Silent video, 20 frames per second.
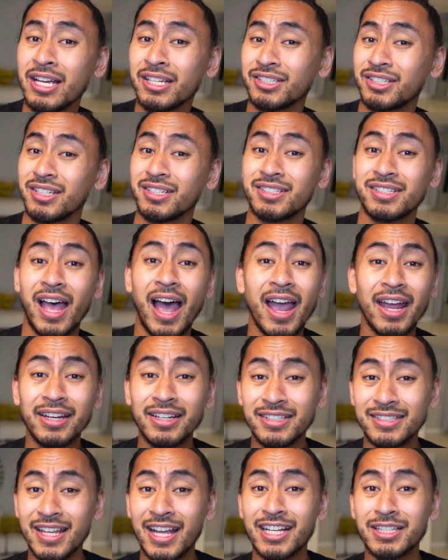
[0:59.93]

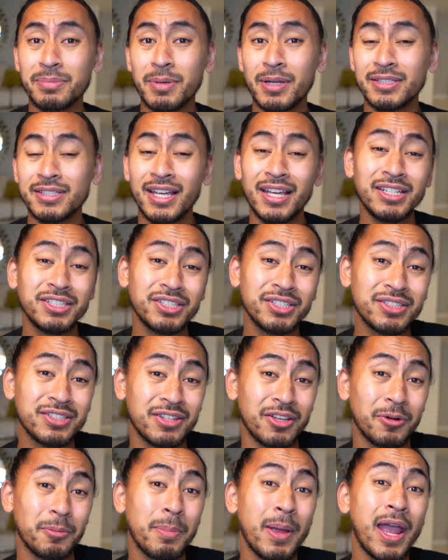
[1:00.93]
society's expectations,
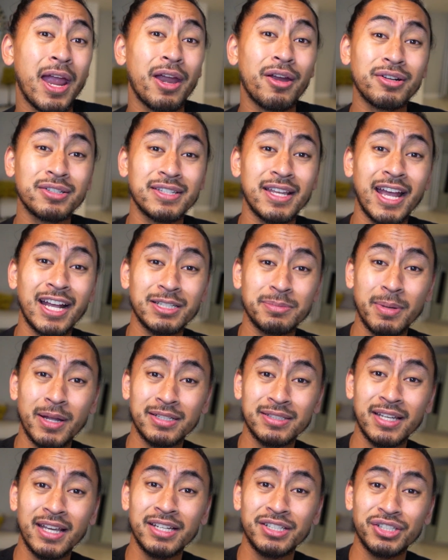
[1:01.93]
their parents'
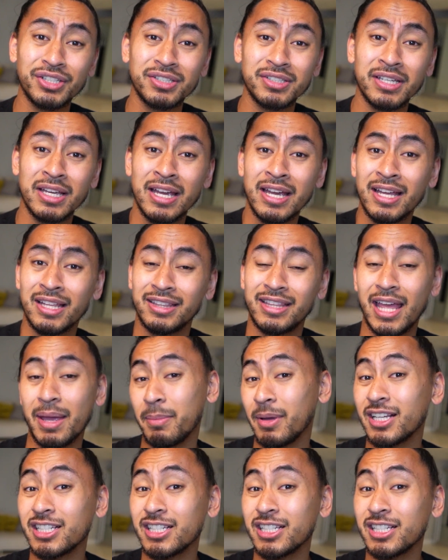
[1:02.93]
expectations, them